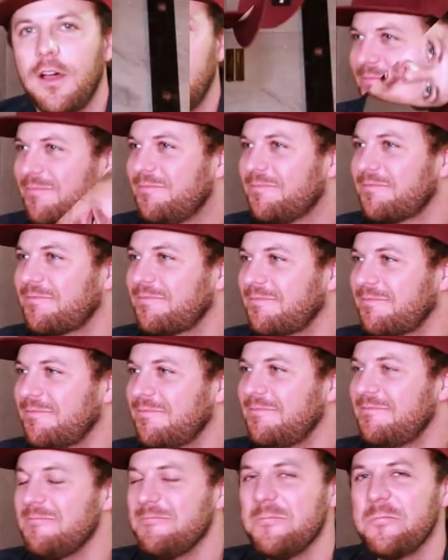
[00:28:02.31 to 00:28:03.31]

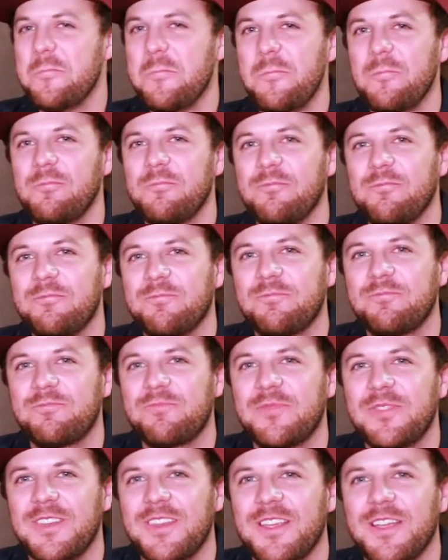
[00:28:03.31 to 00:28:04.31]

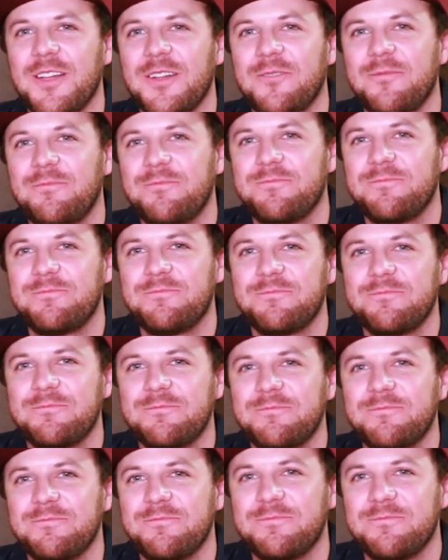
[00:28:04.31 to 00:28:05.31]

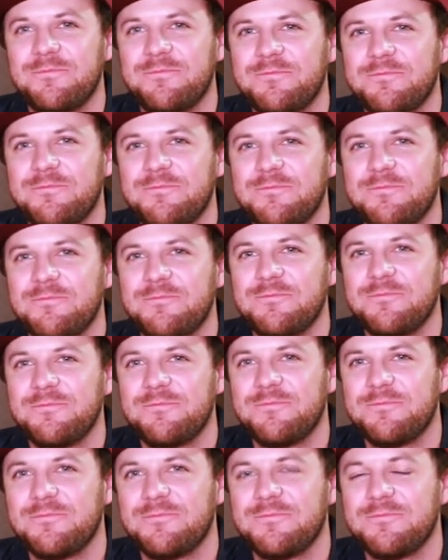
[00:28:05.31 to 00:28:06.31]

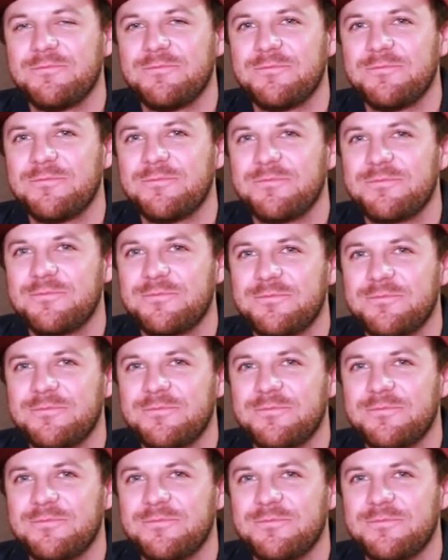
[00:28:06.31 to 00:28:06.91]
(not speaking)